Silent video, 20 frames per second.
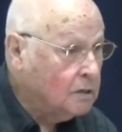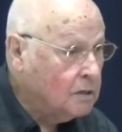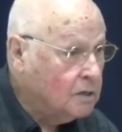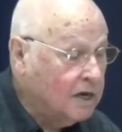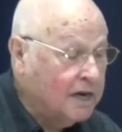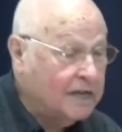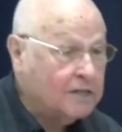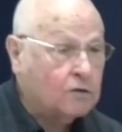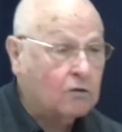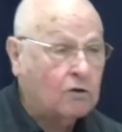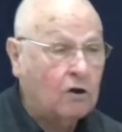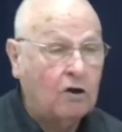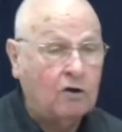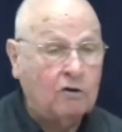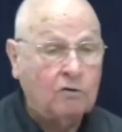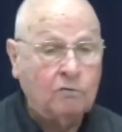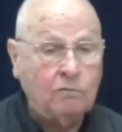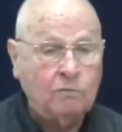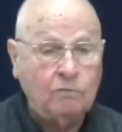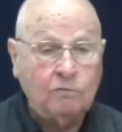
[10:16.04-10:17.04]
Later
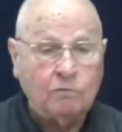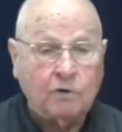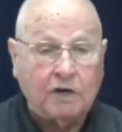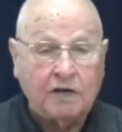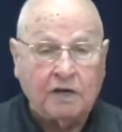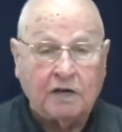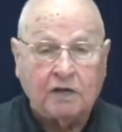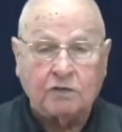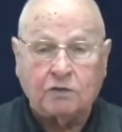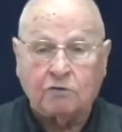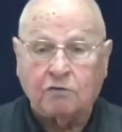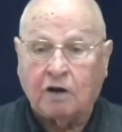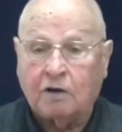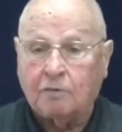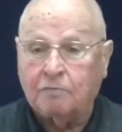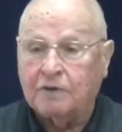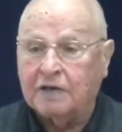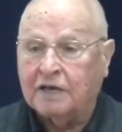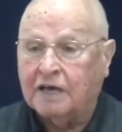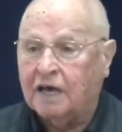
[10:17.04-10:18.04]
on, when Israel
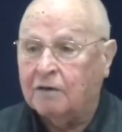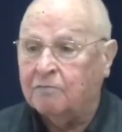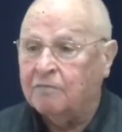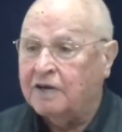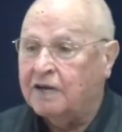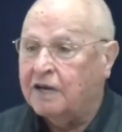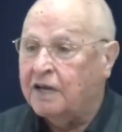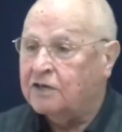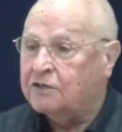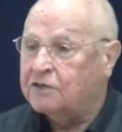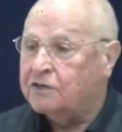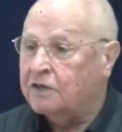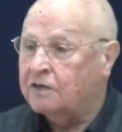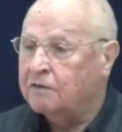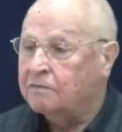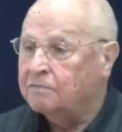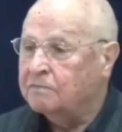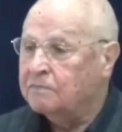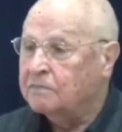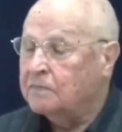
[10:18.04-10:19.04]
became a
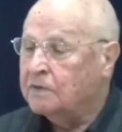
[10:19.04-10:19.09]
nation,